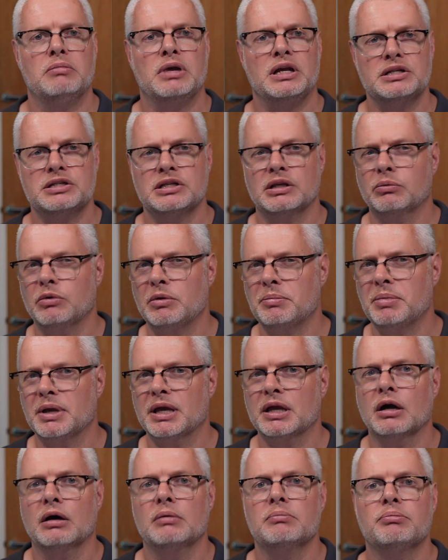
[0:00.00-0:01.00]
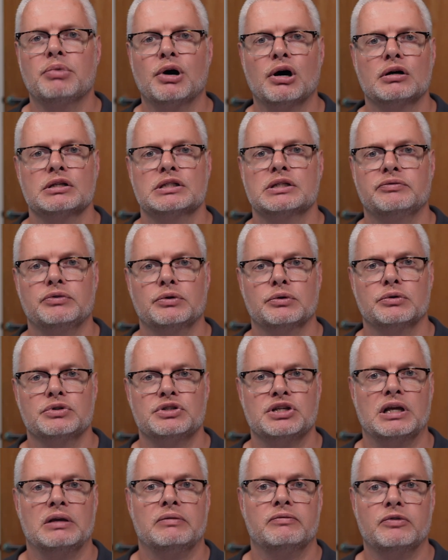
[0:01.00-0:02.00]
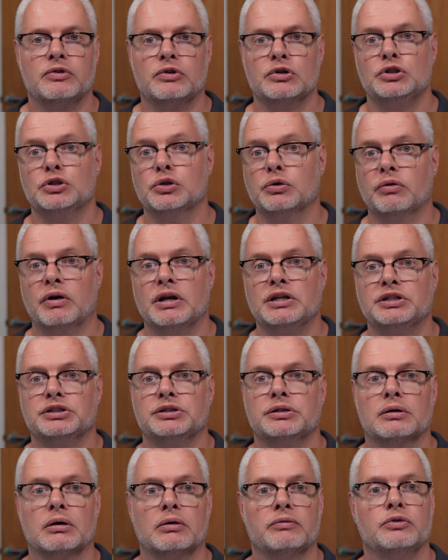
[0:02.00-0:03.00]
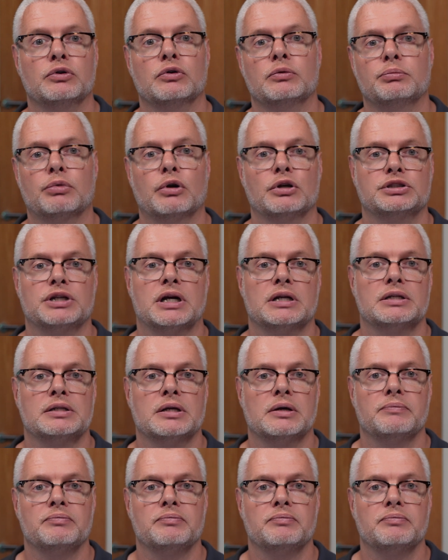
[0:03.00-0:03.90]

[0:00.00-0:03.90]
means that we become part of your team for the duration of your project.